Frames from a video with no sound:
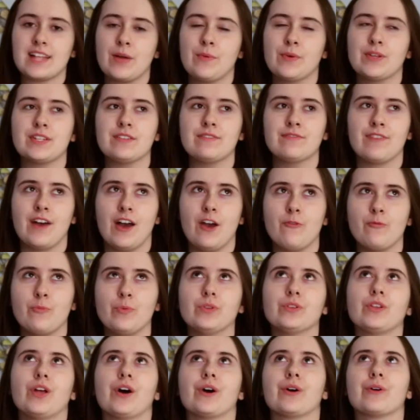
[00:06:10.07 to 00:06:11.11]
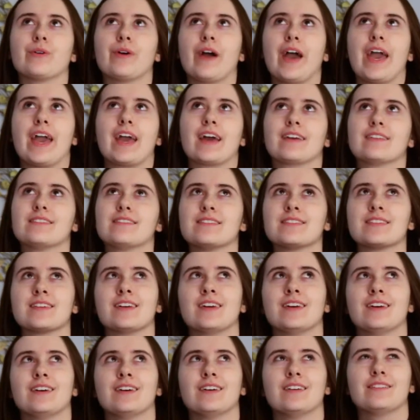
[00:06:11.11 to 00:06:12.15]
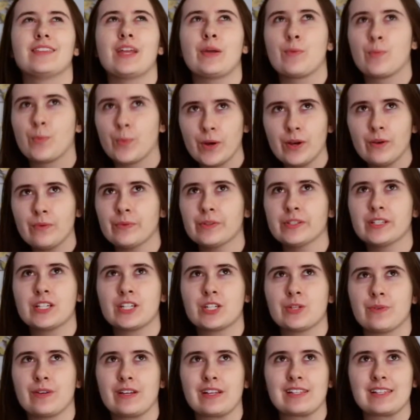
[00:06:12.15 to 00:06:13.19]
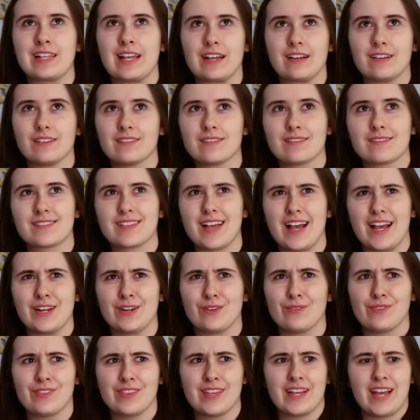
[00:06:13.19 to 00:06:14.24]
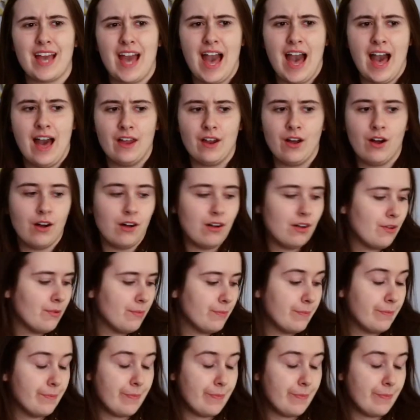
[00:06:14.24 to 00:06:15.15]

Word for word: I went to Five Below, and they weren't really doing sales, I don't think, at all,